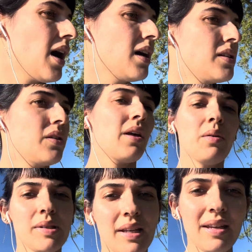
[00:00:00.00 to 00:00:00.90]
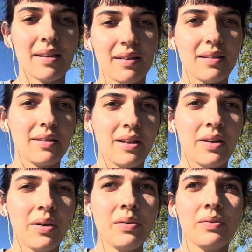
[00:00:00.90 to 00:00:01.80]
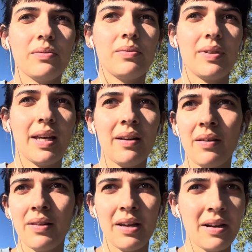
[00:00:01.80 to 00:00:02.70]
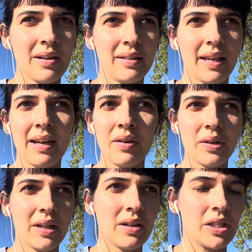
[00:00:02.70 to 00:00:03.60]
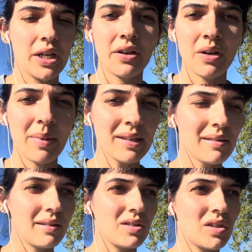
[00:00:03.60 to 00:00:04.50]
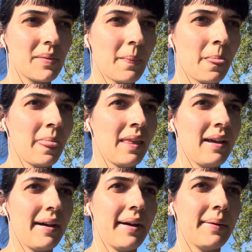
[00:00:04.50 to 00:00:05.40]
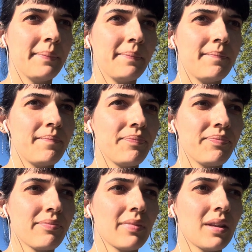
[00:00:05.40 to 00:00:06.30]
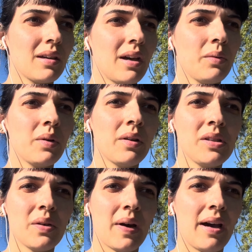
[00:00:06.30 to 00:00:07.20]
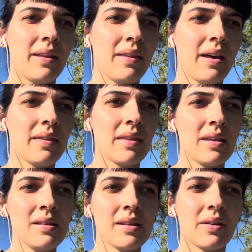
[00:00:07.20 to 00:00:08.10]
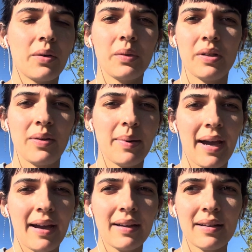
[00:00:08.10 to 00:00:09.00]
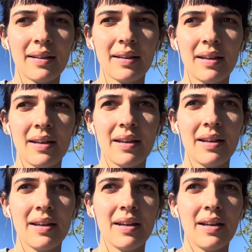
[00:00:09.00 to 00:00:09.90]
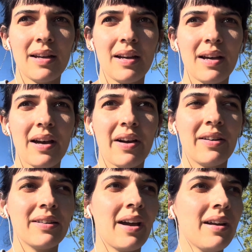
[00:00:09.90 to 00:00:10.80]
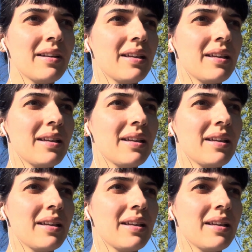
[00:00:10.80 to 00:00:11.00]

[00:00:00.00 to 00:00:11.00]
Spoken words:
So that was it, you know? Get on there, get out there, share your message. I will also add that the things that are holding you back are not